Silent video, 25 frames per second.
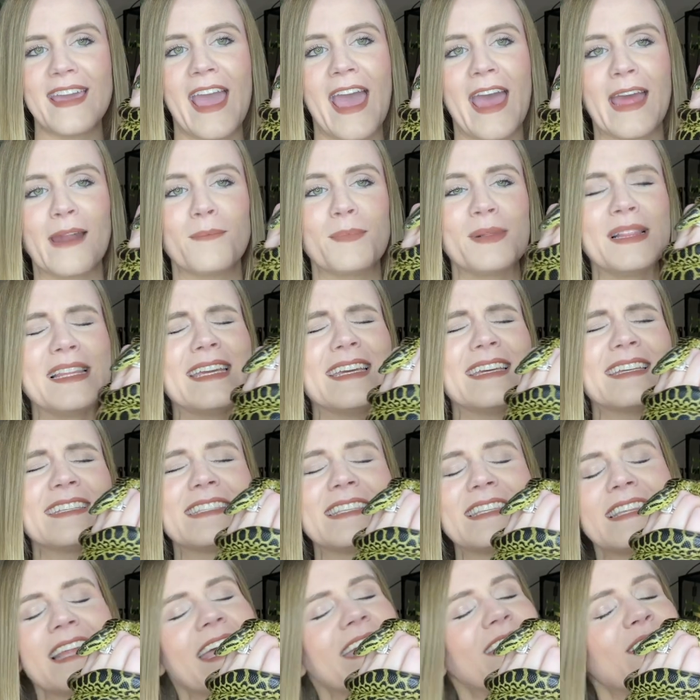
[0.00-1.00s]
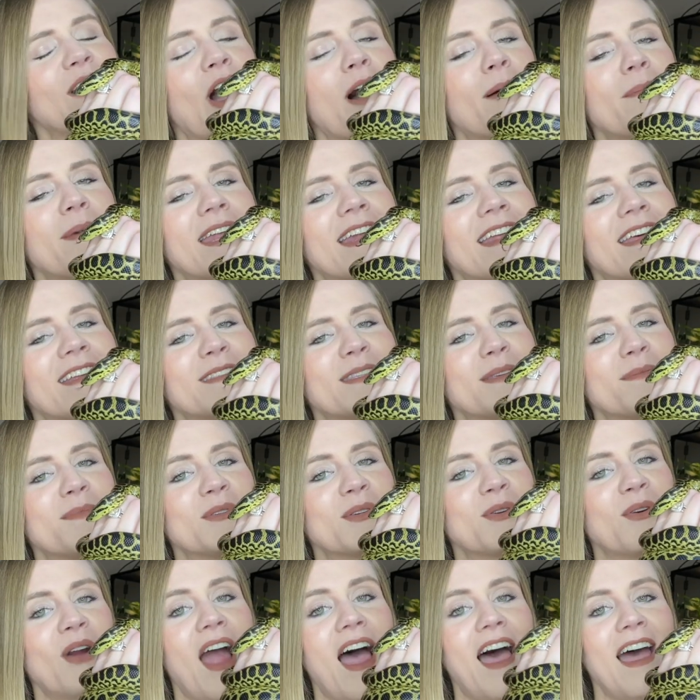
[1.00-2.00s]
and please like, comment, and
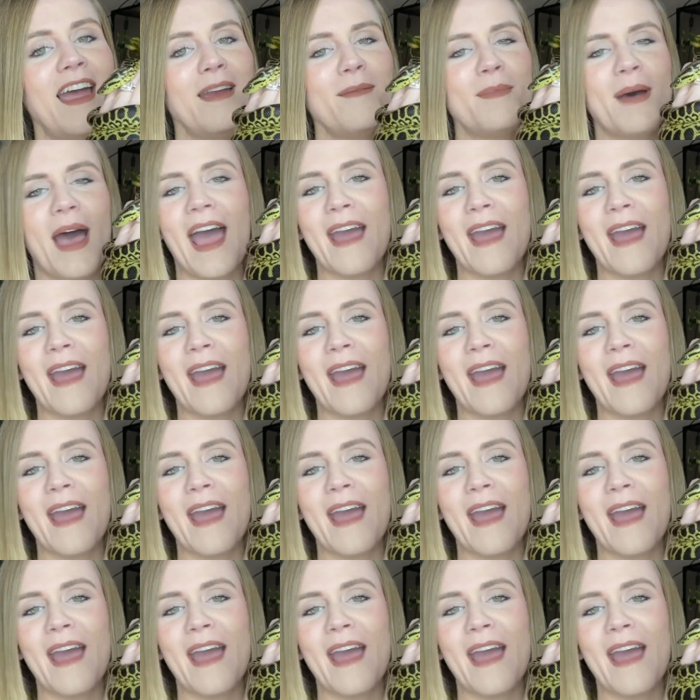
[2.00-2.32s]
subscribe.